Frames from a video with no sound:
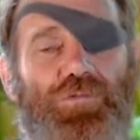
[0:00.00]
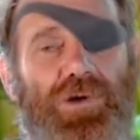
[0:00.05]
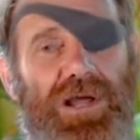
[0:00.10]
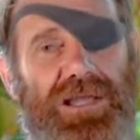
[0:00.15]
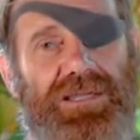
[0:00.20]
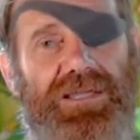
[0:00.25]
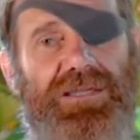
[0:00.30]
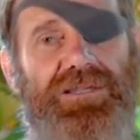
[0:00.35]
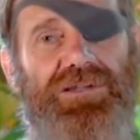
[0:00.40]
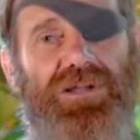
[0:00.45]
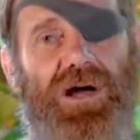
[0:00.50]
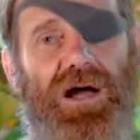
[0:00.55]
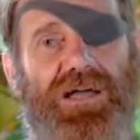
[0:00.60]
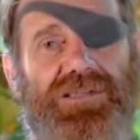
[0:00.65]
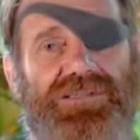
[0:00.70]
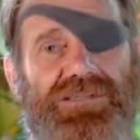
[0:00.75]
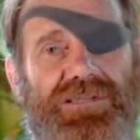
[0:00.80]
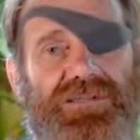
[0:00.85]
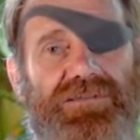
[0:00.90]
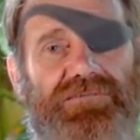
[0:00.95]

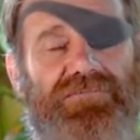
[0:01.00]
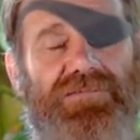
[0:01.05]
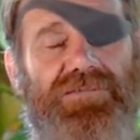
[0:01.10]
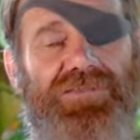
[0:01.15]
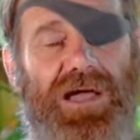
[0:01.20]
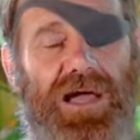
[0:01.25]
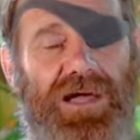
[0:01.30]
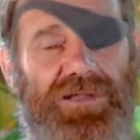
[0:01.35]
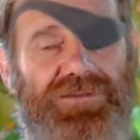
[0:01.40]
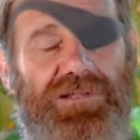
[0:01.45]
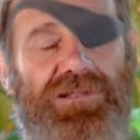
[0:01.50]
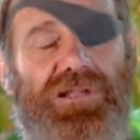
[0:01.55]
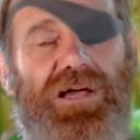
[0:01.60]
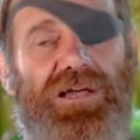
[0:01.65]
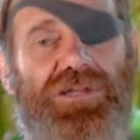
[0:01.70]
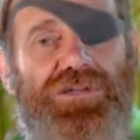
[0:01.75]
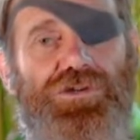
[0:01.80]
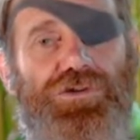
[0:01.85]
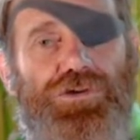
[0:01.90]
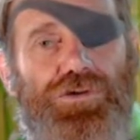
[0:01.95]
recognizing the
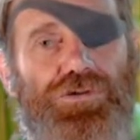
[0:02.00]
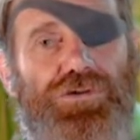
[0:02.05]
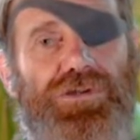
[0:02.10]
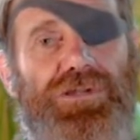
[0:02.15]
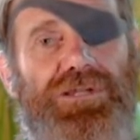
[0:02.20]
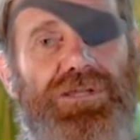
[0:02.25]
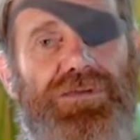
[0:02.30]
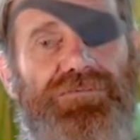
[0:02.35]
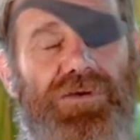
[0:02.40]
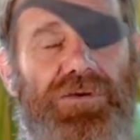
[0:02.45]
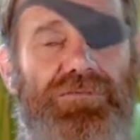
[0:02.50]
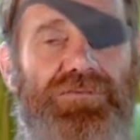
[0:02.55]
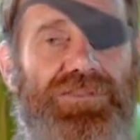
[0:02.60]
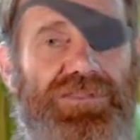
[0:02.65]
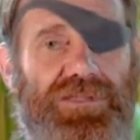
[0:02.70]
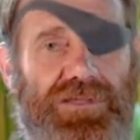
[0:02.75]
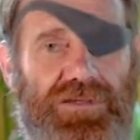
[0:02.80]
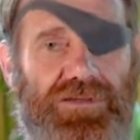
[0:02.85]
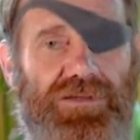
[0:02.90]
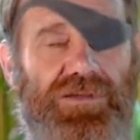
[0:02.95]
underlying unity of
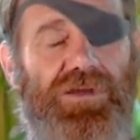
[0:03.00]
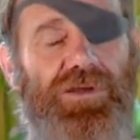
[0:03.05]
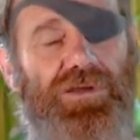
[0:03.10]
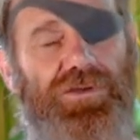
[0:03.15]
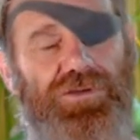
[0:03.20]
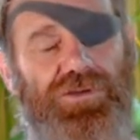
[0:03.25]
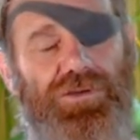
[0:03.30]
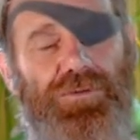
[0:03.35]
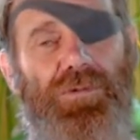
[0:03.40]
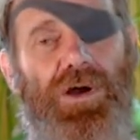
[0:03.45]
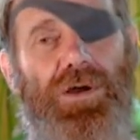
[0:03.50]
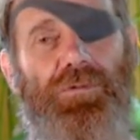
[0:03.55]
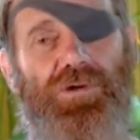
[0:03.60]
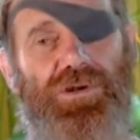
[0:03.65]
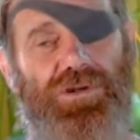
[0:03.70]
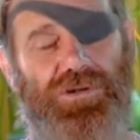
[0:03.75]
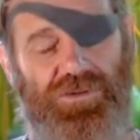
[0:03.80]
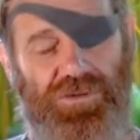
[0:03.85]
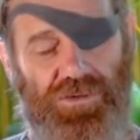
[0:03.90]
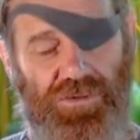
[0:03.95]
everything. You might
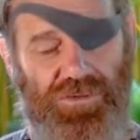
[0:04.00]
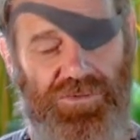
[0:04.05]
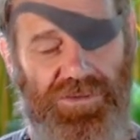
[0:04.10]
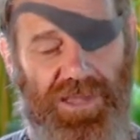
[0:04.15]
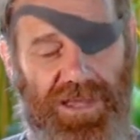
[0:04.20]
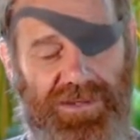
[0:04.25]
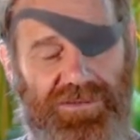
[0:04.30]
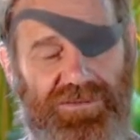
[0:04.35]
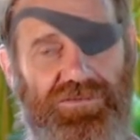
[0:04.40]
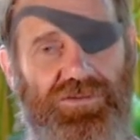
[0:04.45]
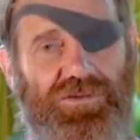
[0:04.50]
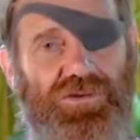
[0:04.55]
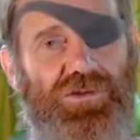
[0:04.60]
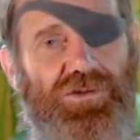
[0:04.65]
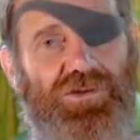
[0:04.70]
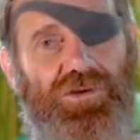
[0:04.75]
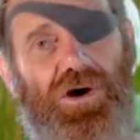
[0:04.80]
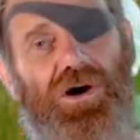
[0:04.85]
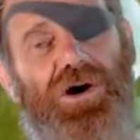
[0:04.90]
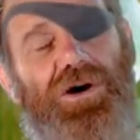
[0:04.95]
want to call that
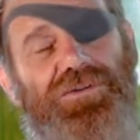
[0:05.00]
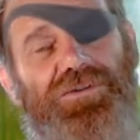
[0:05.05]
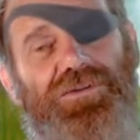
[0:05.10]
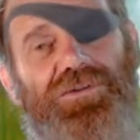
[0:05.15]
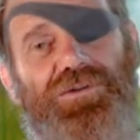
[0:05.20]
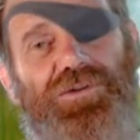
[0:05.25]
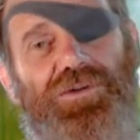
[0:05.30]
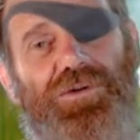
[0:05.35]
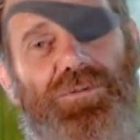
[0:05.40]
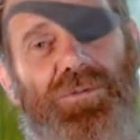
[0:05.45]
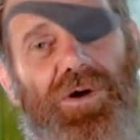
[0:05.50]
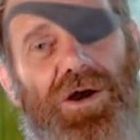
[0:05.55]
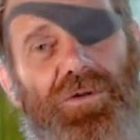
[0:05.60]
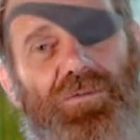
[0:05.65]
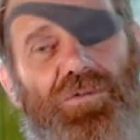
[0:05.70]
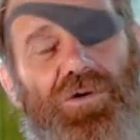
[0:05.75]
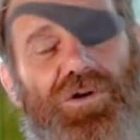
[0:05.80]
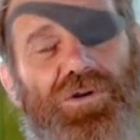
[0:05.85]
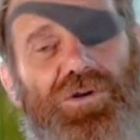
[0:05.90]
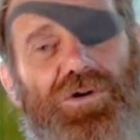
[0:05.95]
God. You
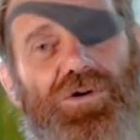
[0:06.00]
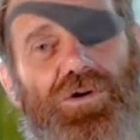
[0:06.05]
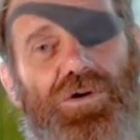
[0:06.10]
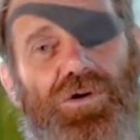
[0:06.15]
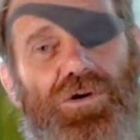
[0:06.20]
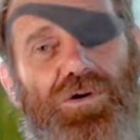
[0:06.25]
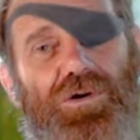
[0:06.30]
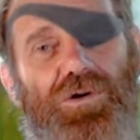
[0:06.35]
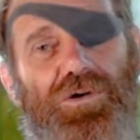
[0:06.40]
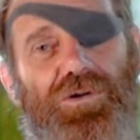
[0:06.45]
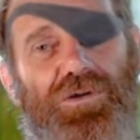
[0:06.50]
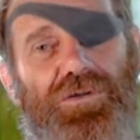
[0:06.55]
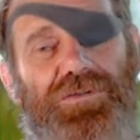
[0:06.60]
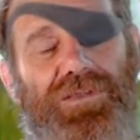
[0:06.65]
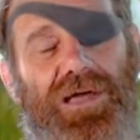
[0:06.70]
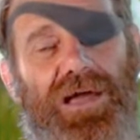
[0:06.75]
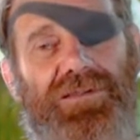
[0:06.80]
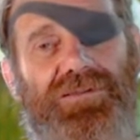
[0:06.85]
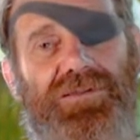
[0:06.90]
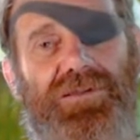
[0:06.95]
might want to call
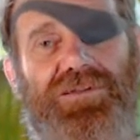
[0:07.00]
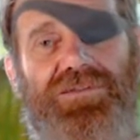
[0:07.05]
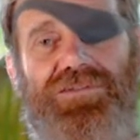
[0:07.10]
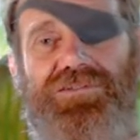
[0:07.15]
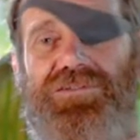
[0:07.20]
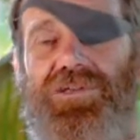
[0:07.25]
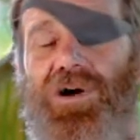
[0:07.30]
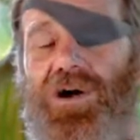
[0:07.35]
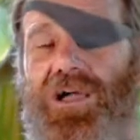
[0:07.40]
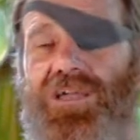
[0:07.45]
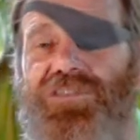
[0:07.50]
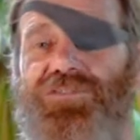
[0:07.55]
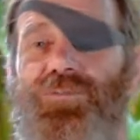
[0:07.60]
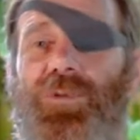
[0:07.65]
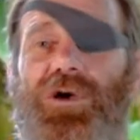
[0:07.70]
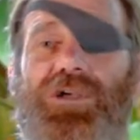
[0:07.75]
that science,